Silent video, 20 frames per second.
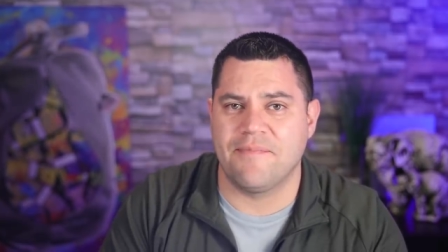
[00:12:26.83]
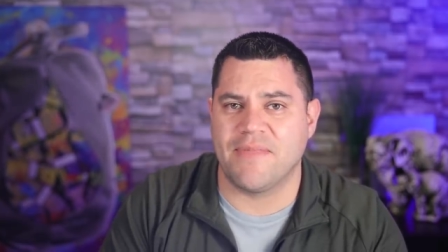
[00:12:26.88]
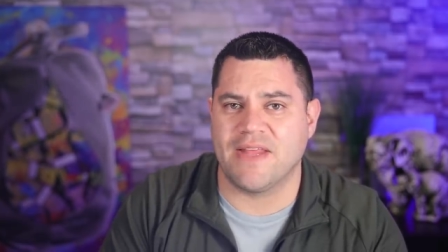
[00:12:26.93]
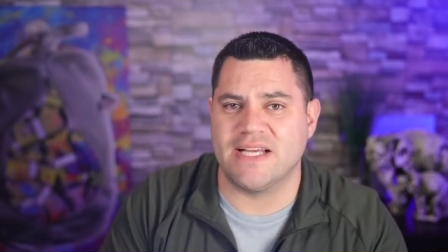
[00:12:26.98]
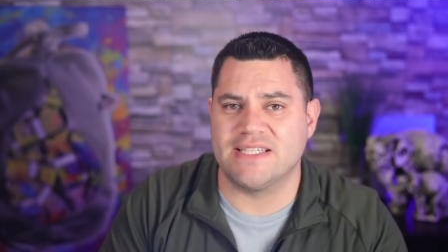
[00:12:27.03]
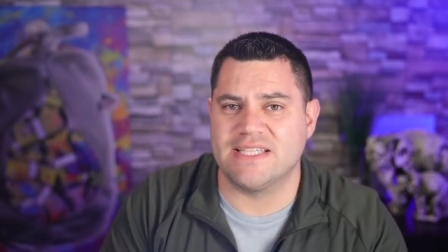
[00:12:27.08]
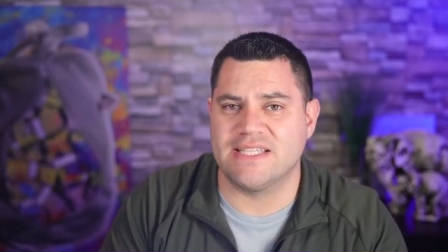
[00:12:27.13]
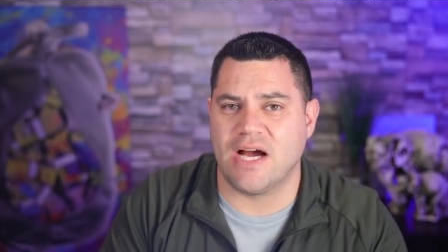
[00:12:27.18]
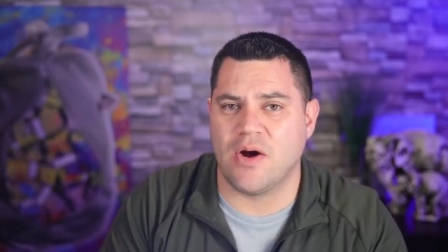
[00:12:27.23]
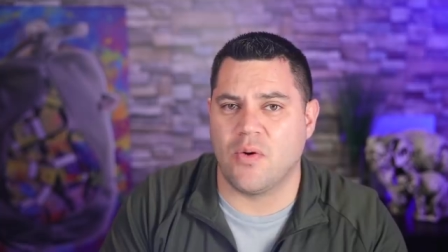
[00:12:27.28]

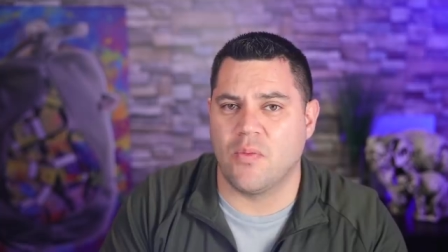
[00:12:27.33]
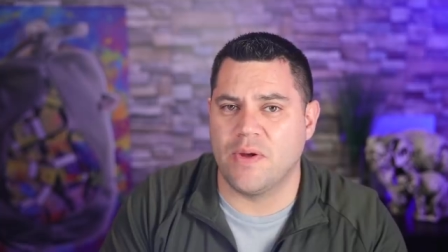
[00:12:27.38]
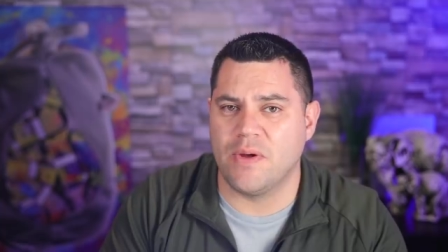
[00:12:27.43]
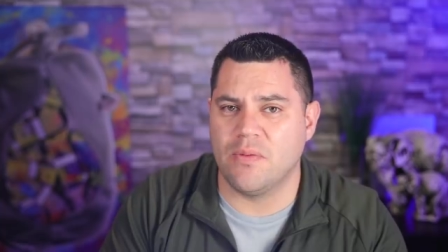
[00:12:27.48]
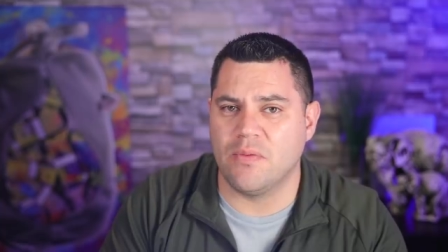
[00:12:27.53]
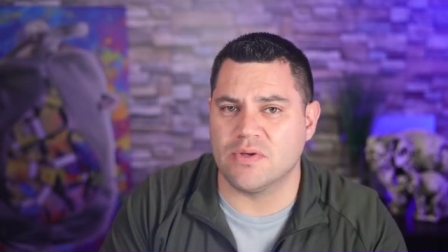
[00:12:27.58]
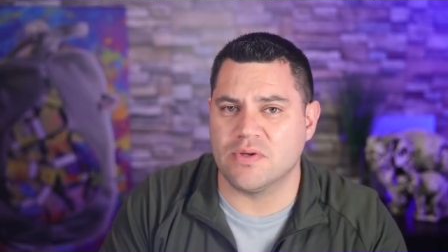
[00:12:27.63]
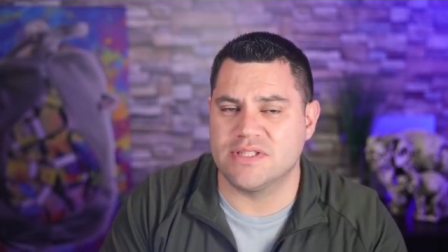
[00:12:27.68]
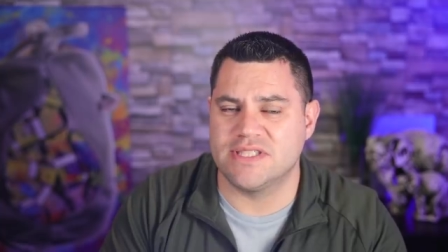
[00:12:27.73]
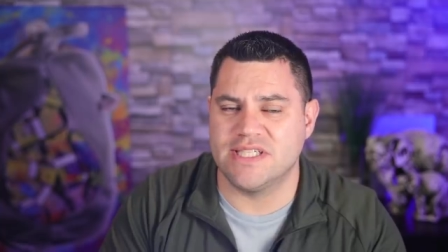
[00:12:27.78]
is that we
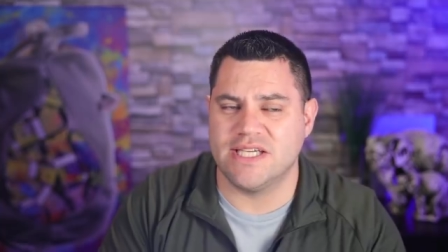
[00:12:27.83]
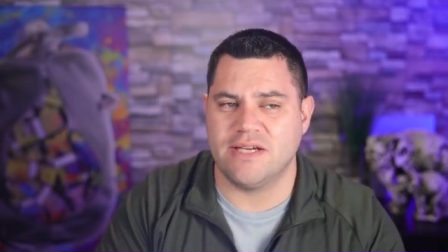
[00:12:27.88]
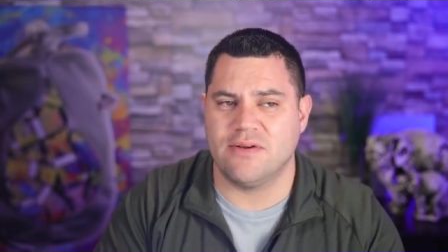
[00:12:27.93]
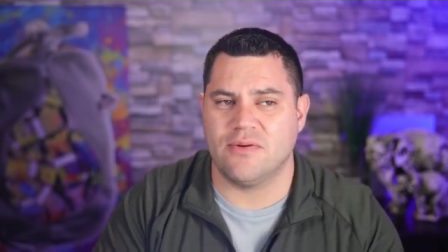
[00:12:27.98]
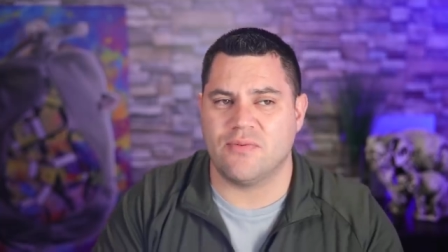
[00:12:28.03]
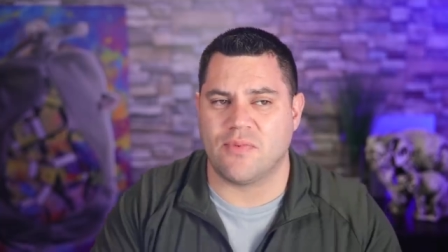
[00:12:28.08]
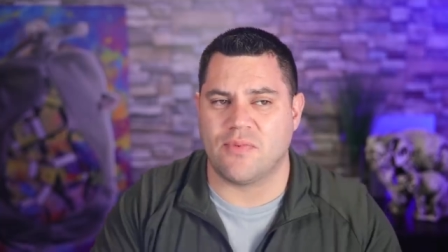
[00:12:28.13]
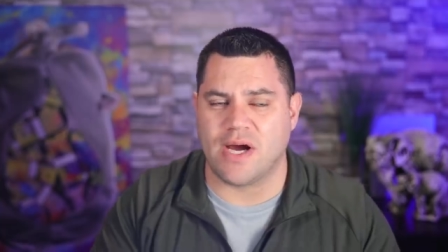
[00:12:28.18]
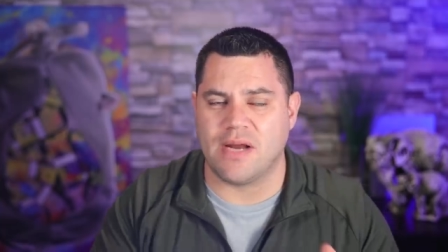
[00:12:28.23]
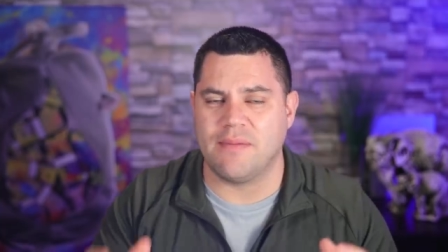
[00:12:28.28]
will see
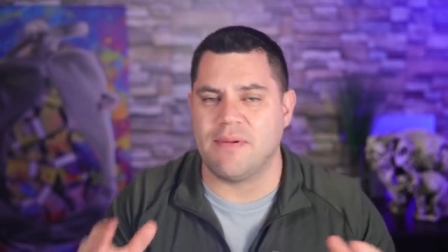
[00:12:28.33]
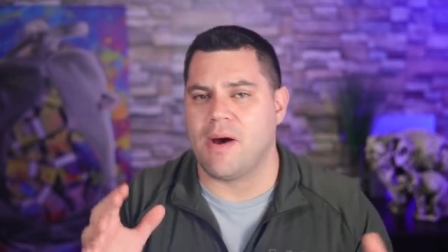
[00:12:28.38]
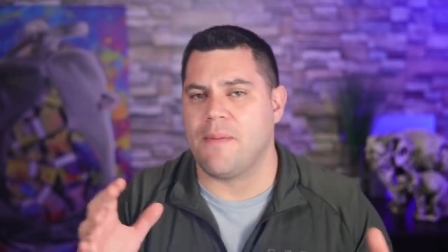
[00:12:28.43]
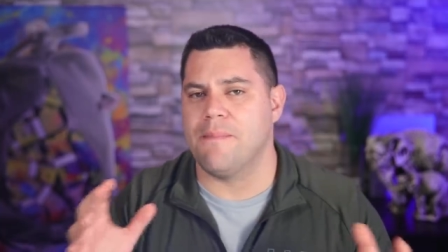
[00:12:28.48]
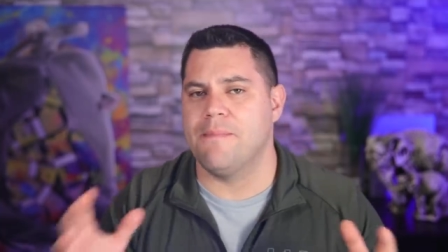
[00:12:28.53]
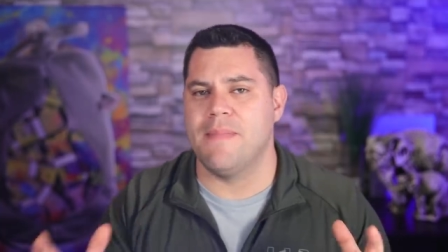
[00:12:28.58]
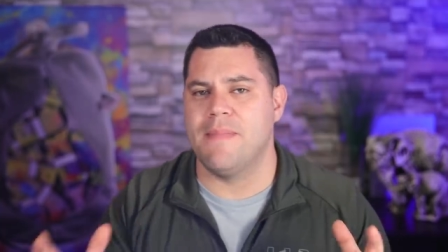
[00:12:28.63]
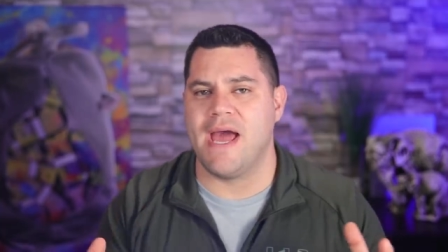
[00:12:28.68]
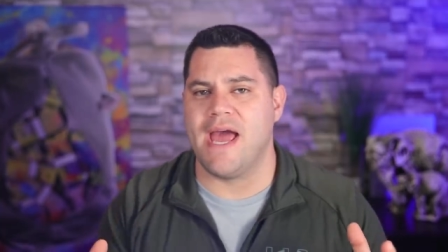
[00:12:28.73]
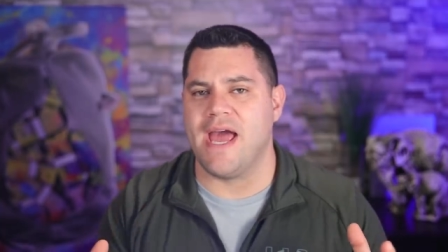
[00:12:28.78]
right
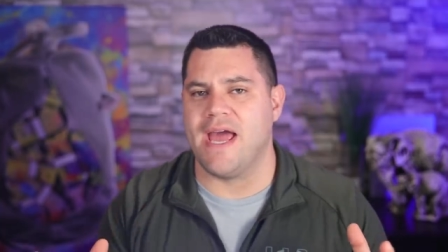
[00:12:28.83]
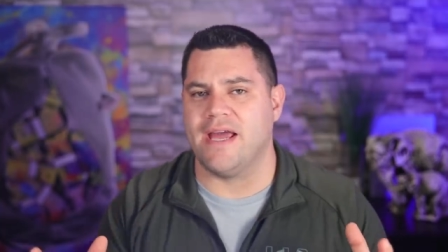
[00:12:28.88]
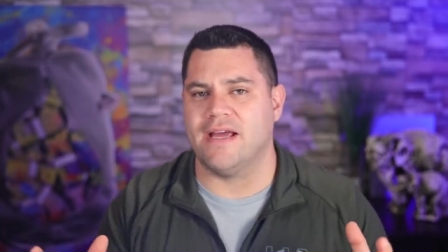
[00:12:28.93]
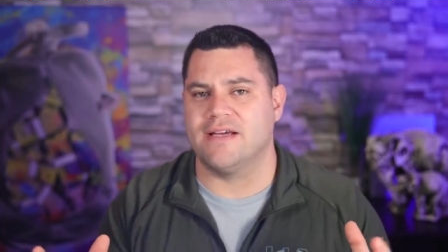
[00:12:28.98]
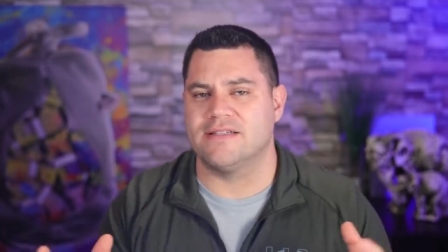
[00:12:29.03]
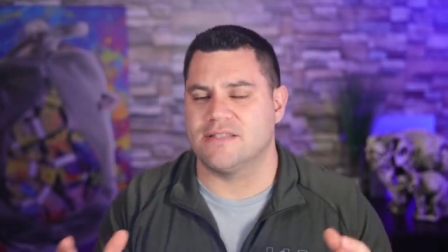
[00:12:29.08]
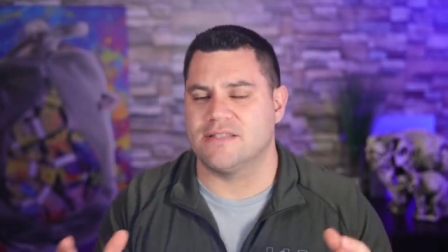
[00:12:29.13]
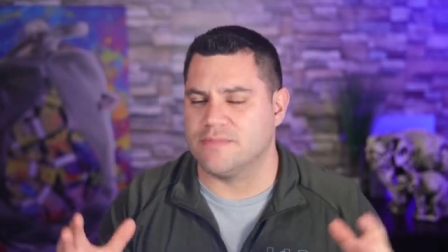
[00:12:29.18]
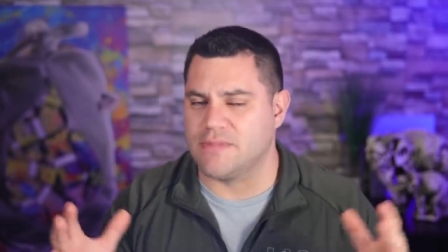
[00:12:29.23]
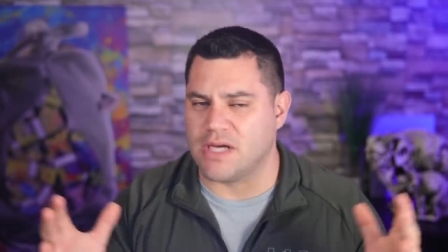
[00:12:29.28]
about May,
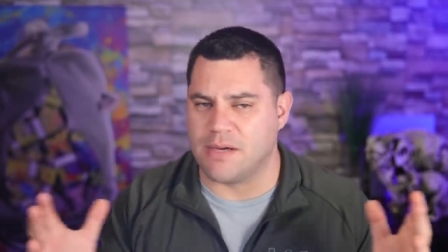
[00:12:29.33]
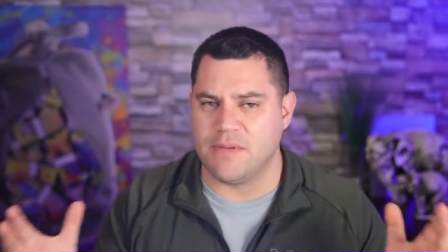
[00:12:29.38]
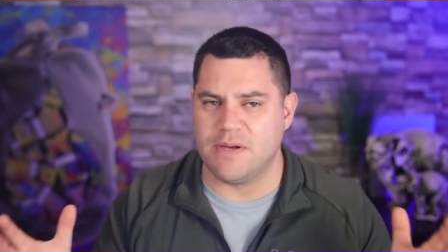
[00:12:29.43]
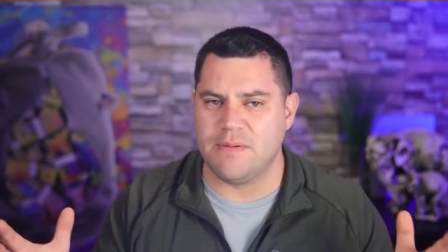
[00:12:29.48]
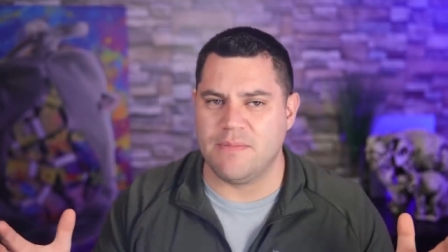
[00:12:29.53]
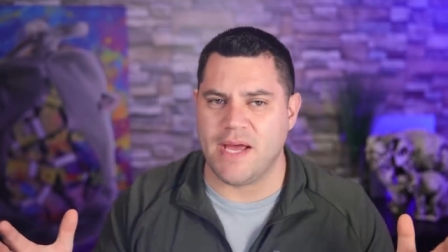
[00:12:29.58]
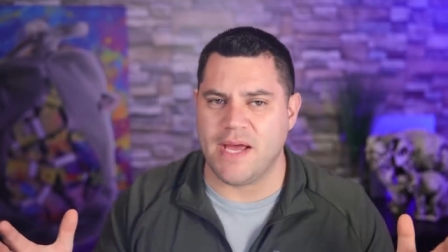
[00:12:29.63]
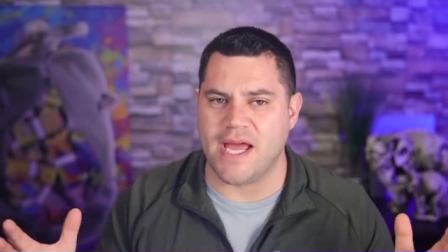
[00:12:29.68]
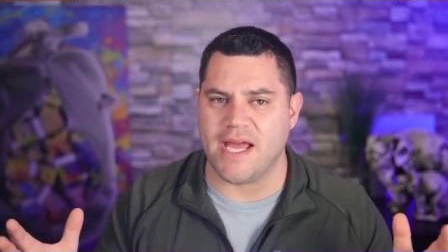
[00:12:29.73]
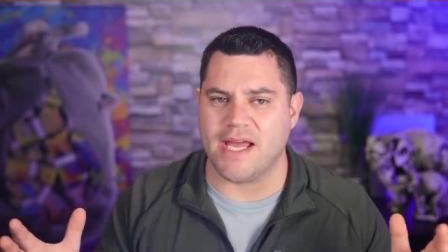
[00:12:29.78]
sometime
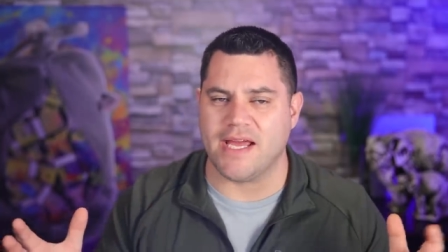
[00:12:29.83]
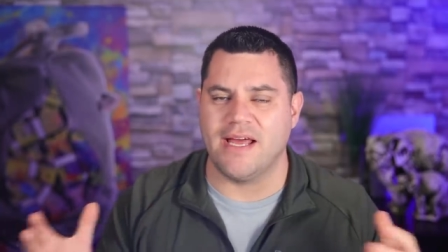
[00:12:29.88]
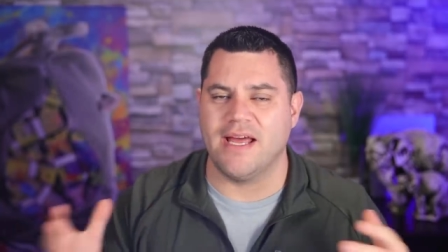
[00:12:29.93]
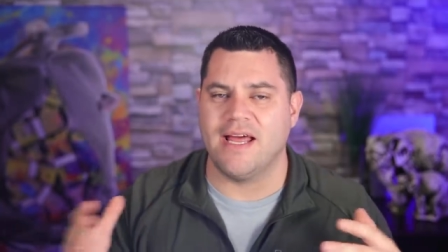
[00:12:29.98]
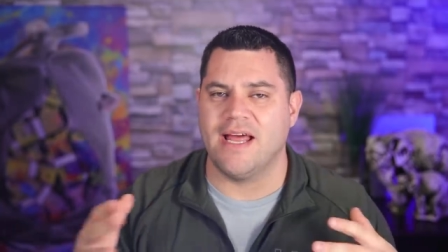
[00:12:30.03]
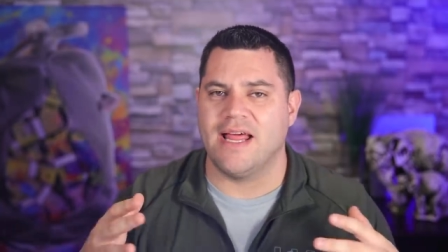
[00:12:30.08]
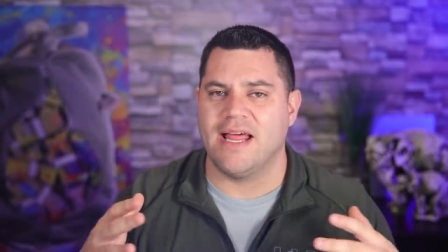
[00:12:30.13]
in May,